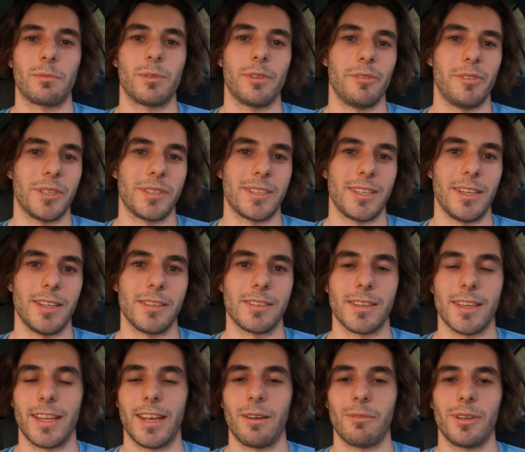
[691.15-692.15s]
previous
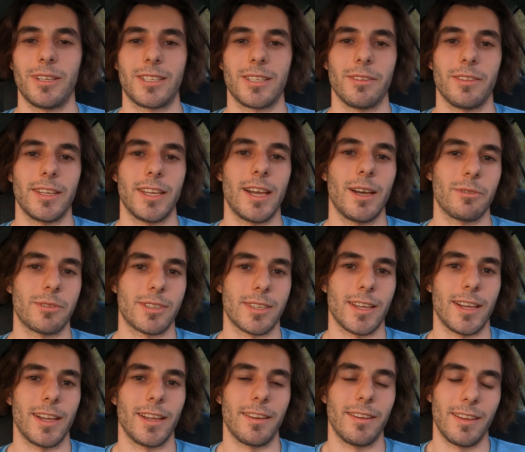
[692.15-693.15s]
heats, and I went to the
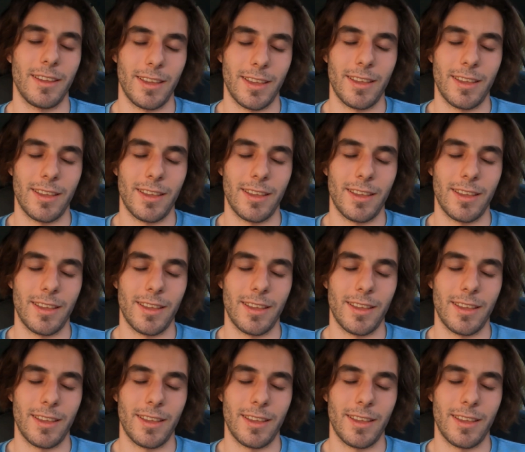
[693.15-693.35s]
outside.